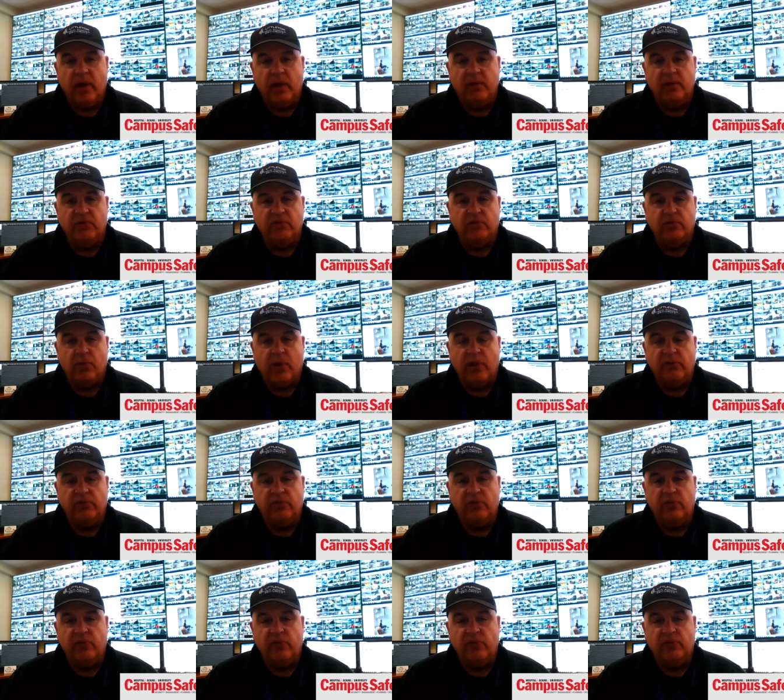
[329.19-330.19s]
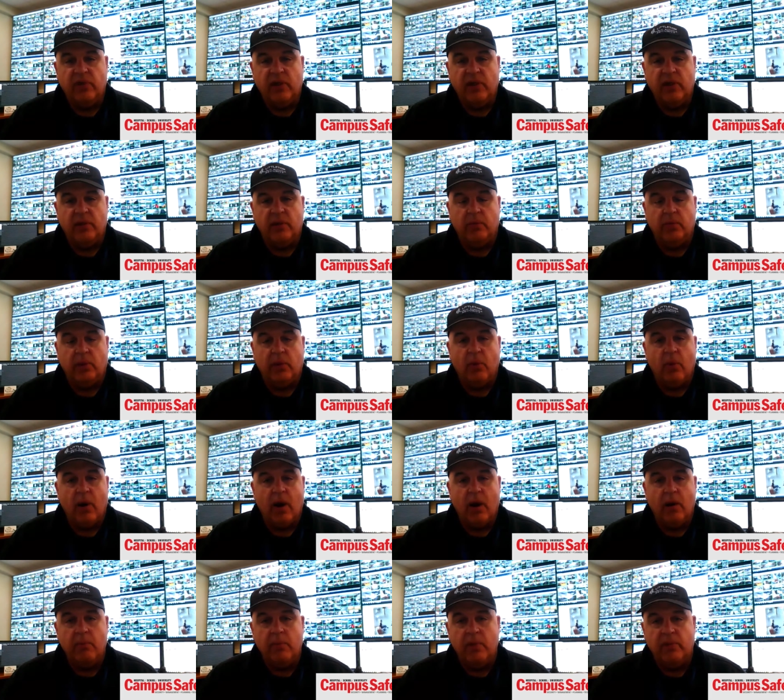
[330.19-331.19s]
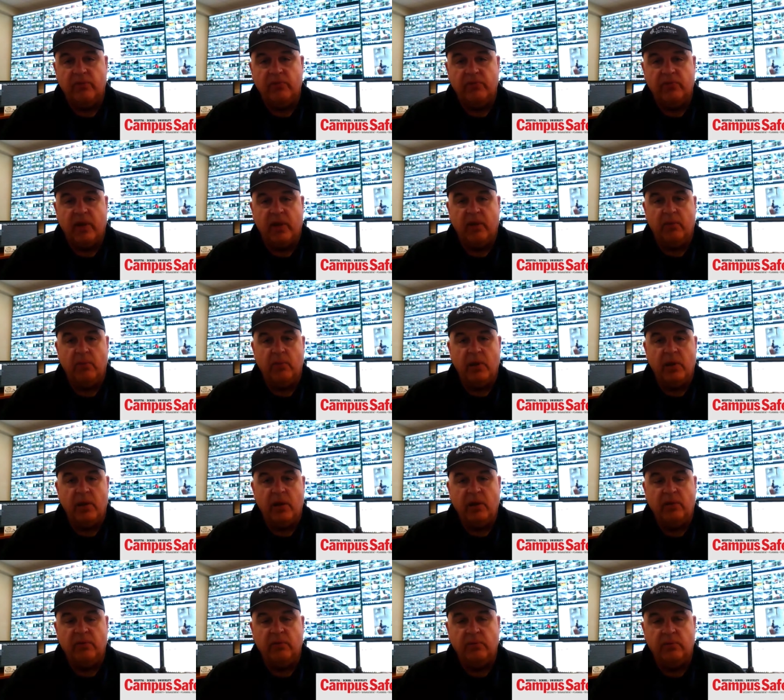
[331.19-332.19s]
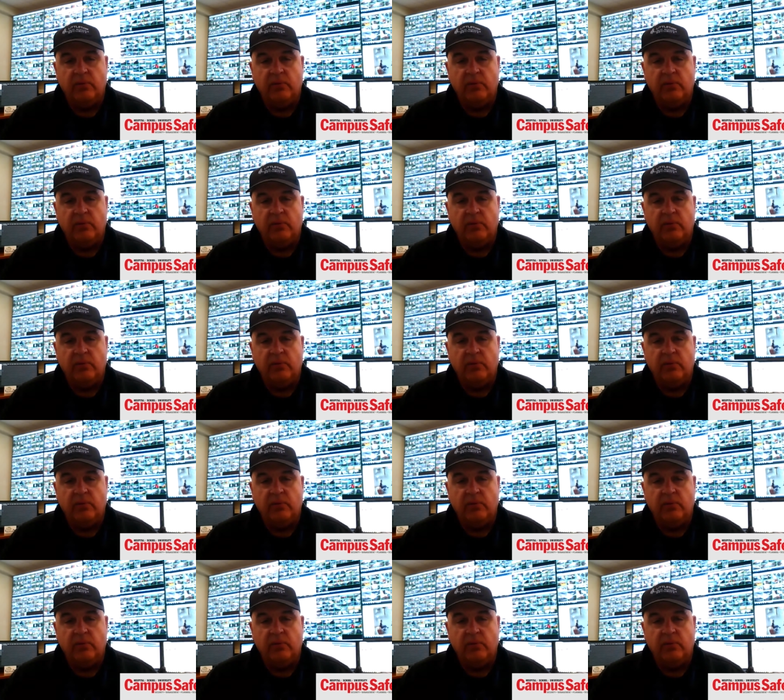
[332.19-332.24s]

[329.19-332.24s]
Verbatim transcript: and the stresses and the requirements that we need to